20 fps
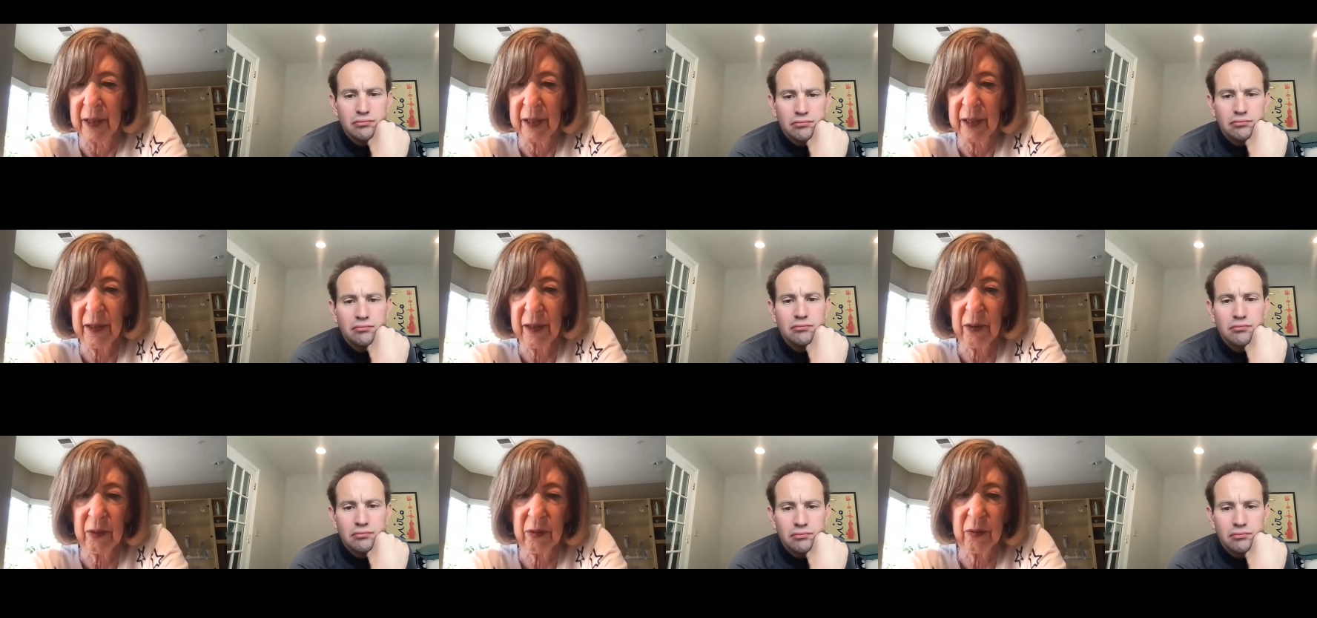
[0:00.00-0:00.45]

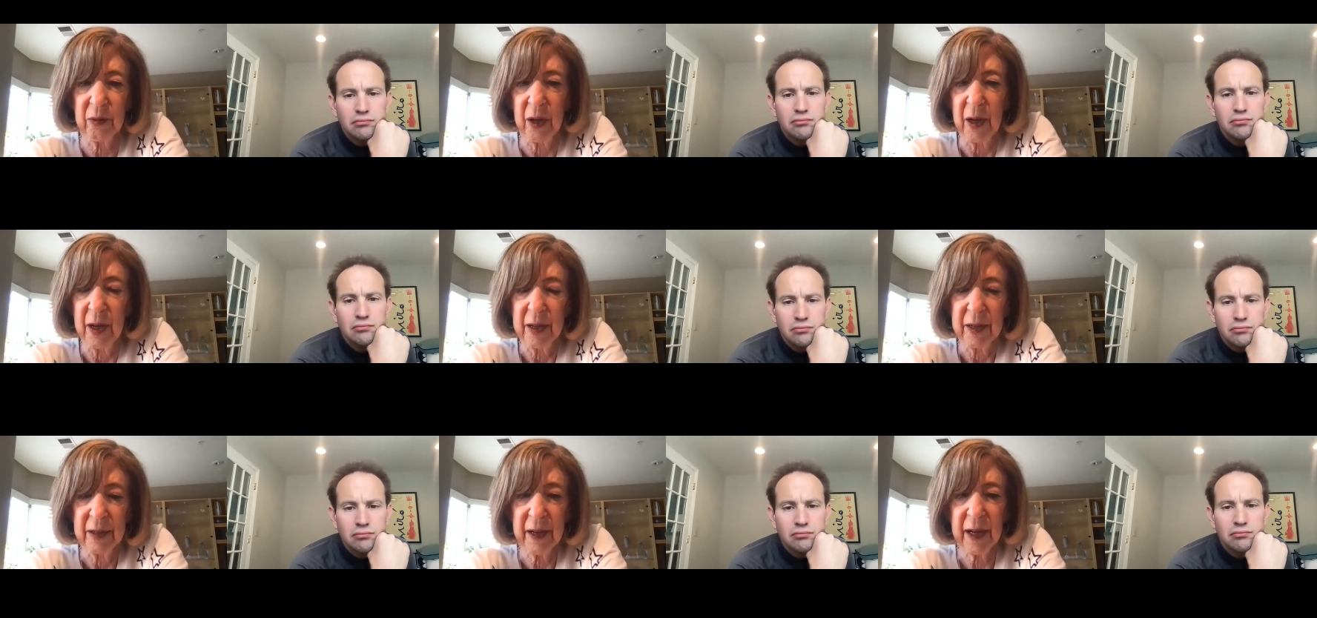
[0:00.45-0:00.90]
Speaker 1: You know,
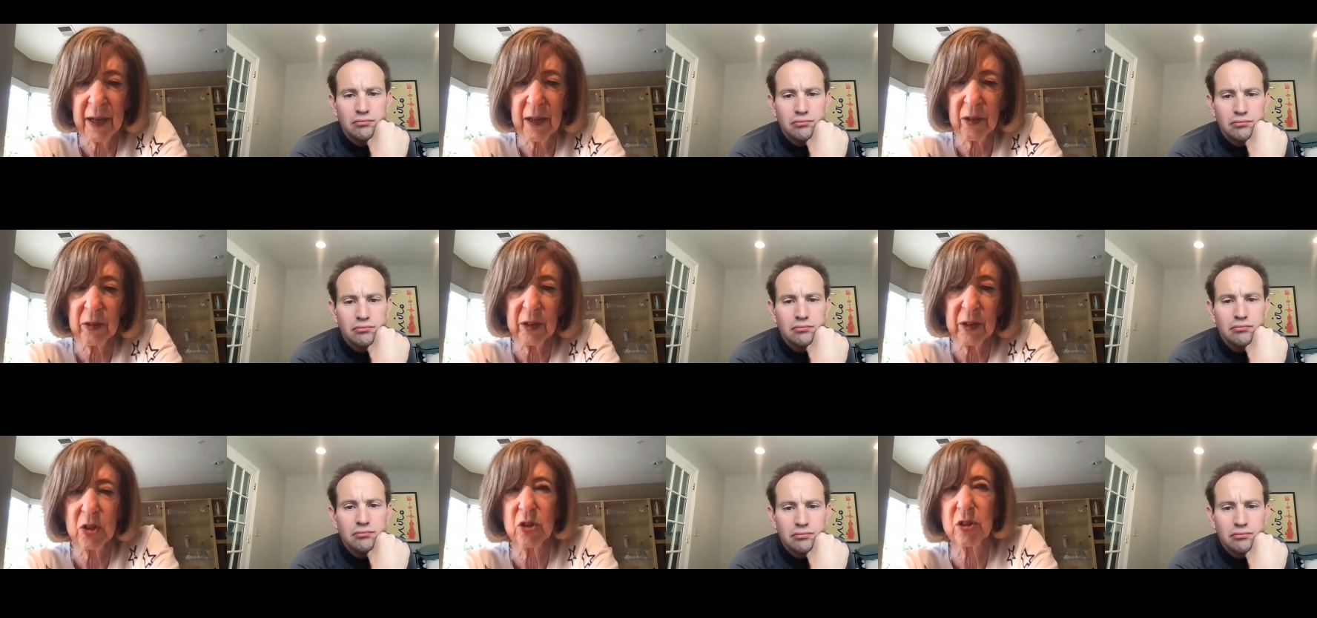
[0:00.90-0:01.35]
not
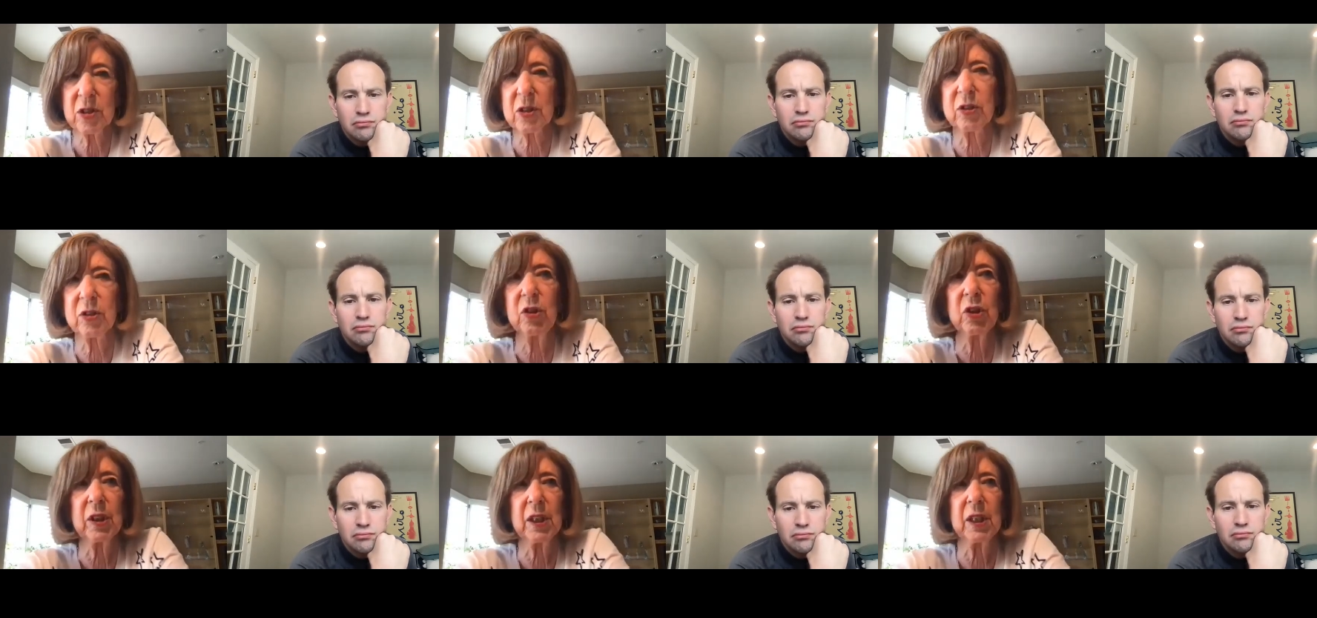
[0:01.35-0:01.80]
only just
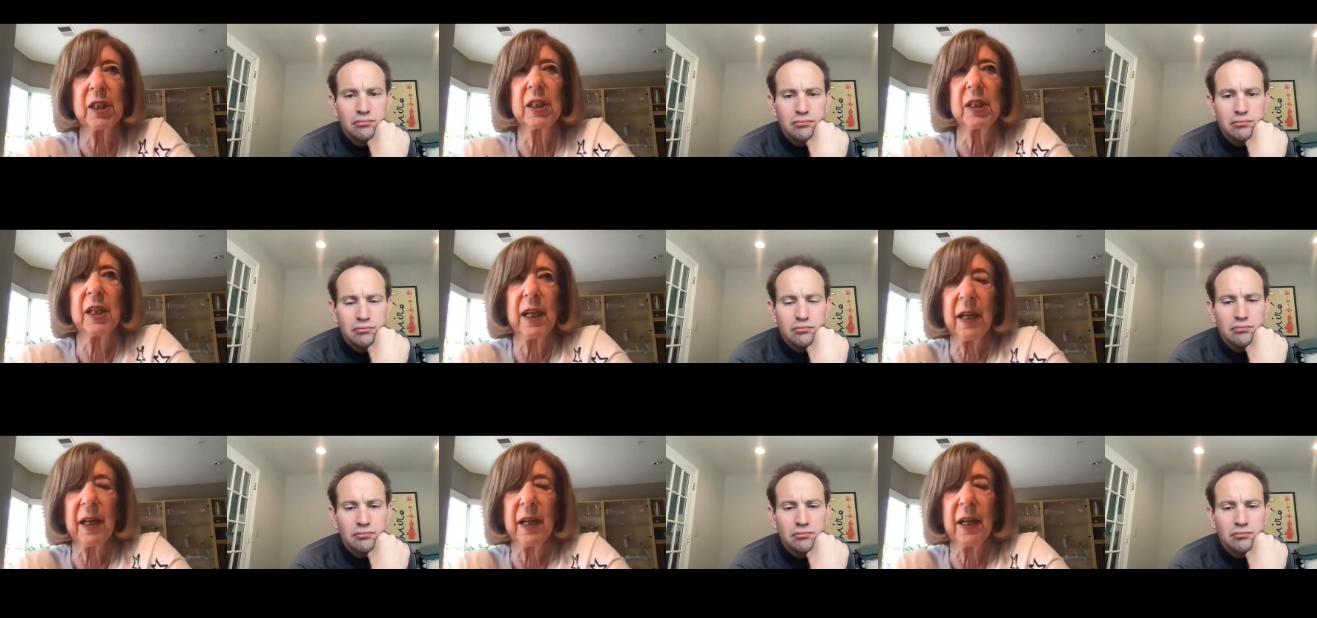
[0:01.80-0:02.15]
looking